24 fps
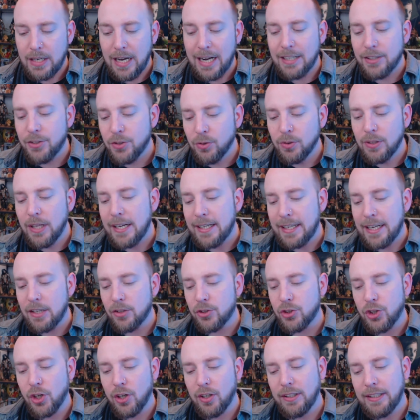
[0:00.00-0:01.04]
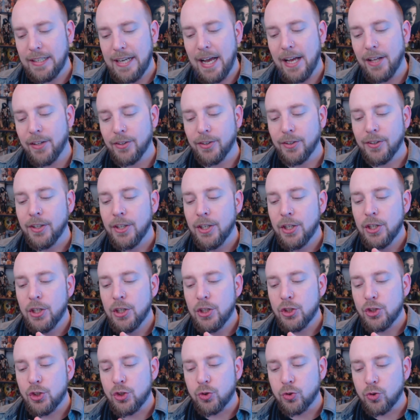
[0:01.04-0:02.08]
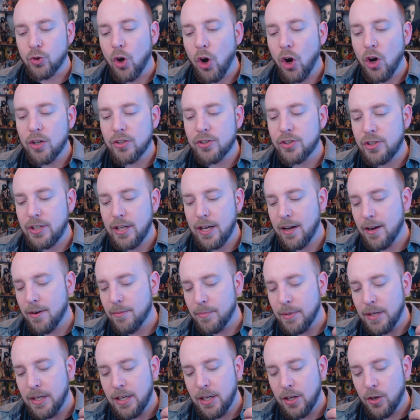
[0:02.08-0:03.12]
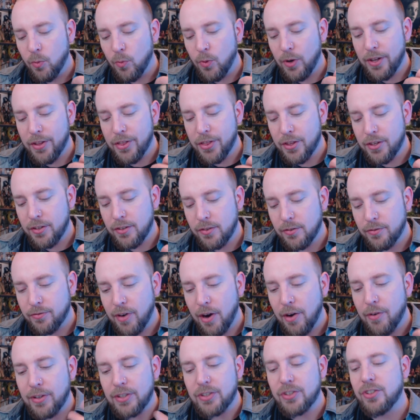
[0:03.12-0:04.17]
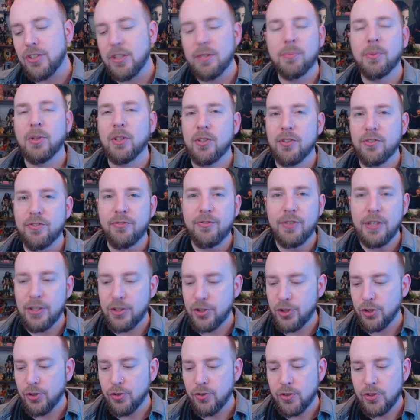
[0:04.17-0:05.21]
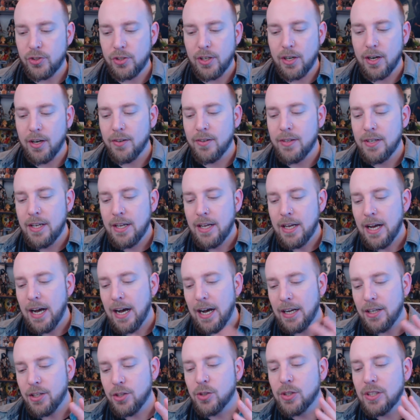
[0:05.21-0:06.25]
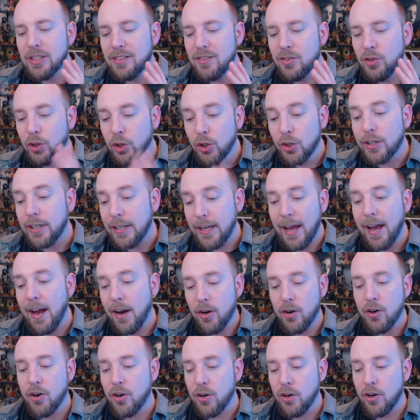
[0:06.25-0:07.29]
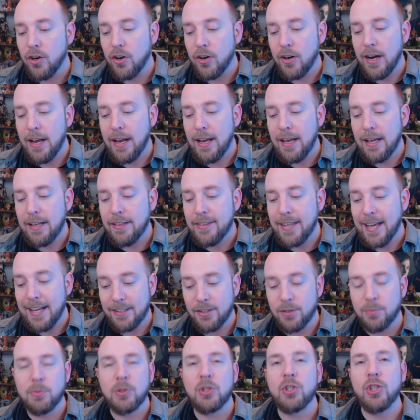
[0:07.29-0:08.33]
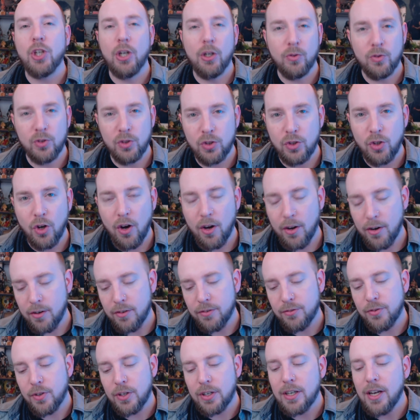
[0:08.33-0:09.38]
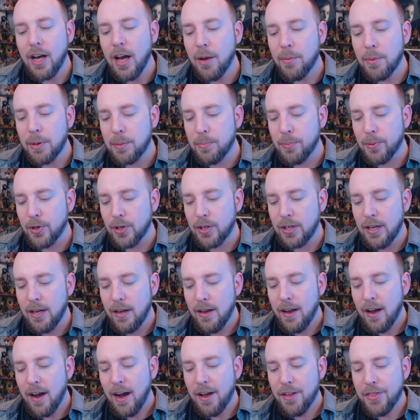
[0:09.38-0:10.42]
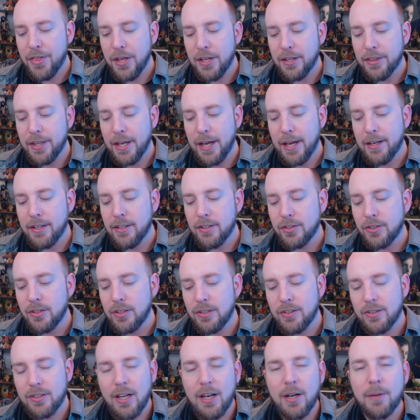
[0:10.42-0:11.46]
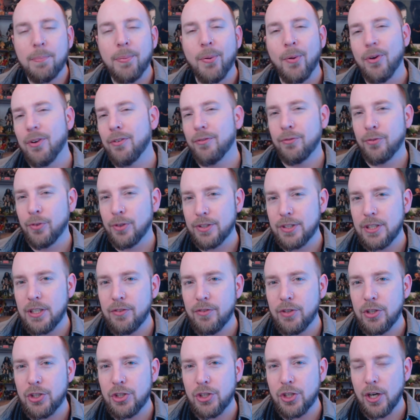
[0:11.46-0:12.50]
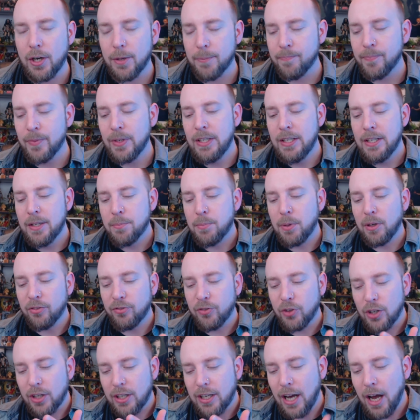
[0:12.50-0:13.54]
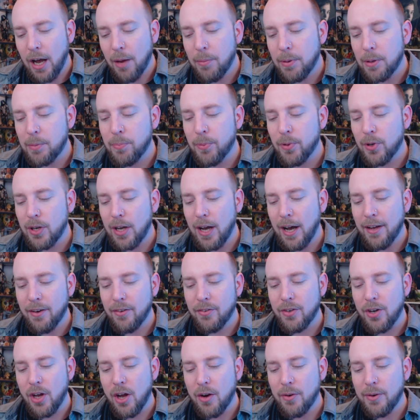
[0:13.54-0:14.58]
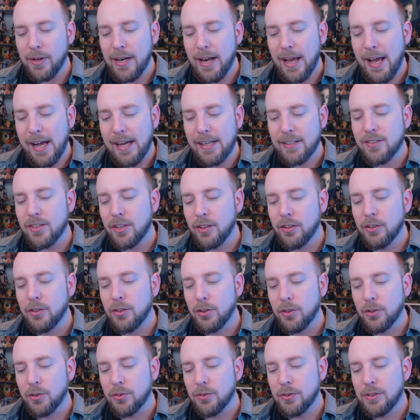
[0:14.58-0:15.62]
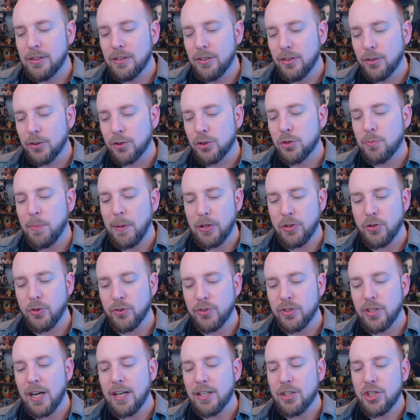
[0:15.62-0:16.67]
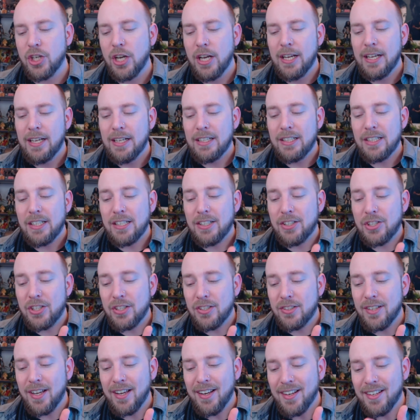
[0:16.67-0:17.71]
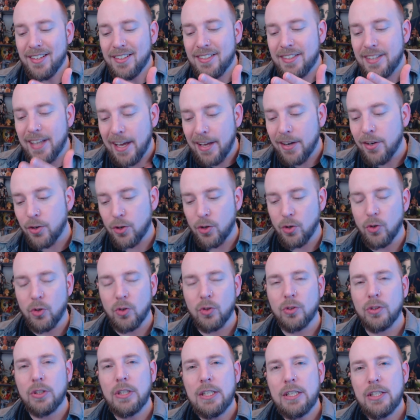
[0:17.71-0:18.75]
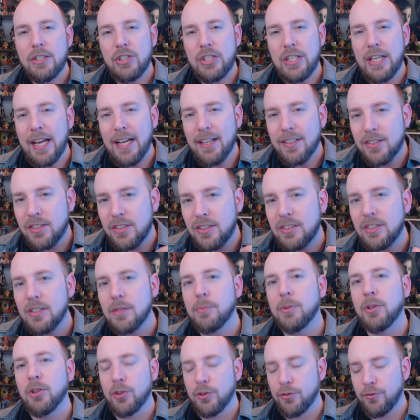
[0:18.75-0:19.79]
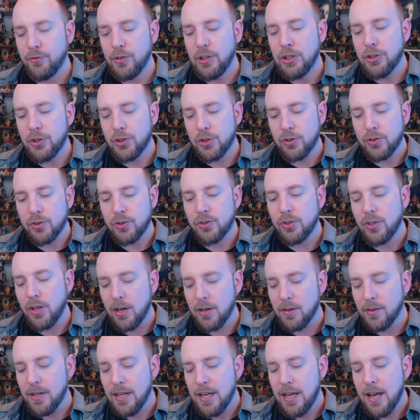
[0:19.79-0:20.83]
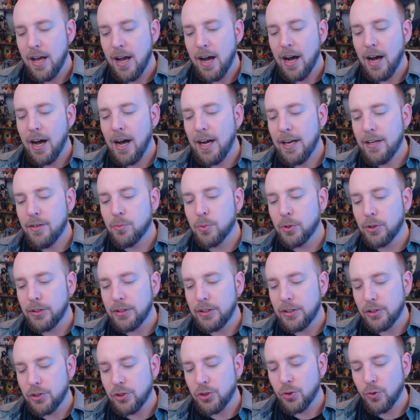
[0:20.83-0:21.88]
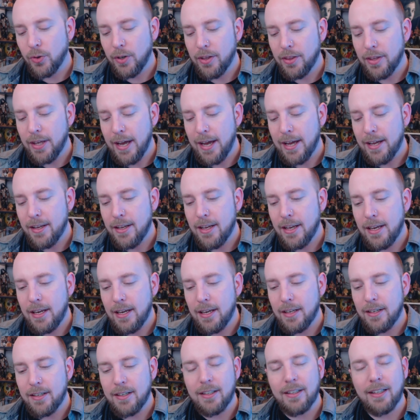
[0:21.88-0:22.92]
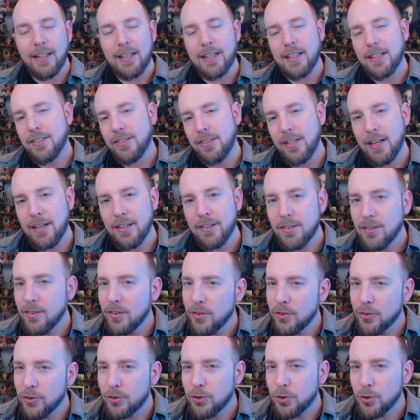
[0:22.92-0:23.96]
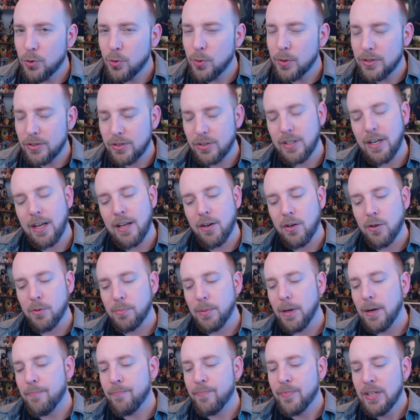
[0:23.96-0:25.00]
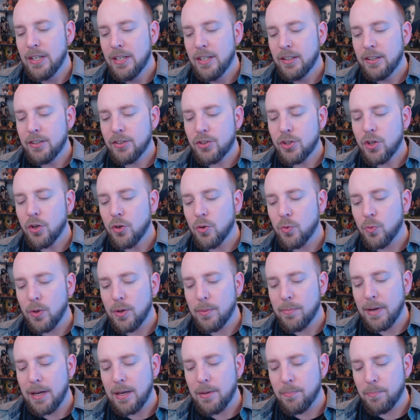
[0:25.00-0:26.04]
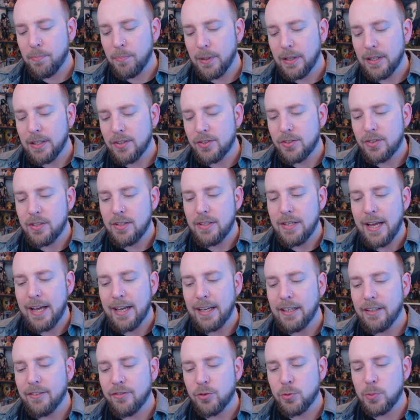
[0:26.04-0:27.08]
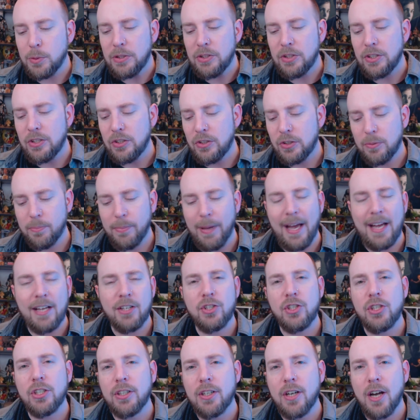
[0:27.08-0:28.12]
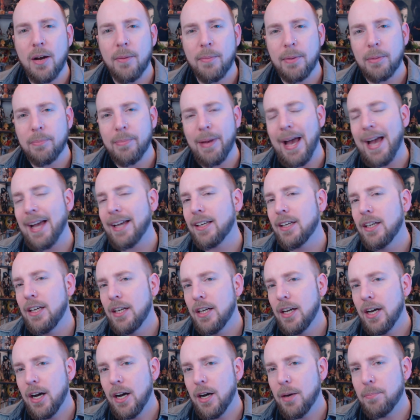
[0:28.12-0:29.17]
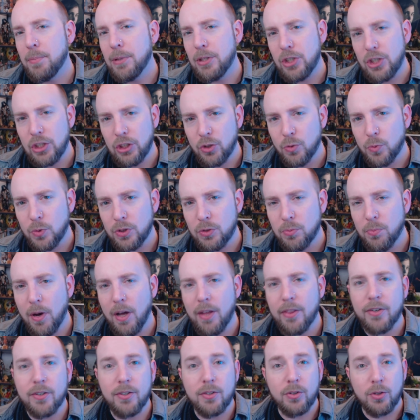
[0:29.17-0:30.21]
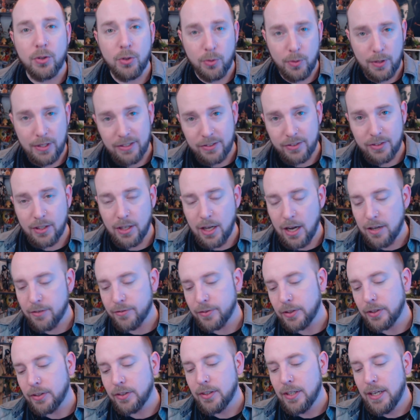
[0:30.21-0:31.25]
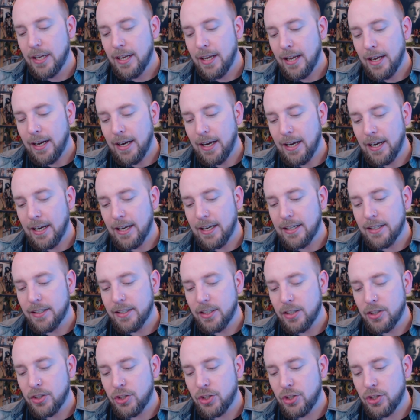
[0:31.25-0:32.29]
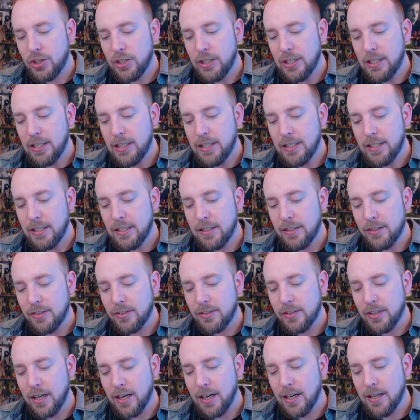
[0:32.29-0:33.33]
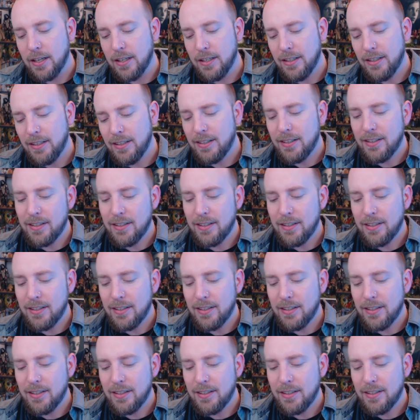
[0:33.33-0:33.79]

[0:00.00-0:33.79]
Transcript: I do like how Charlie Adlard draws them with very similar features, you know? Uh, you could look at her, and that's Michonne's daughter. For a comic book, I think that is. It's not important for a TV show, but for a comic book, I don't know. It adds a little, a little special touch. She's not identical. She has similar features, so I really enjoy that. And like I said, it's a little too coincidental, but let's go to one of my biggest negatives. We see Sebastian coming back, uh, bitching to his mother, who is the governor, and she is uh,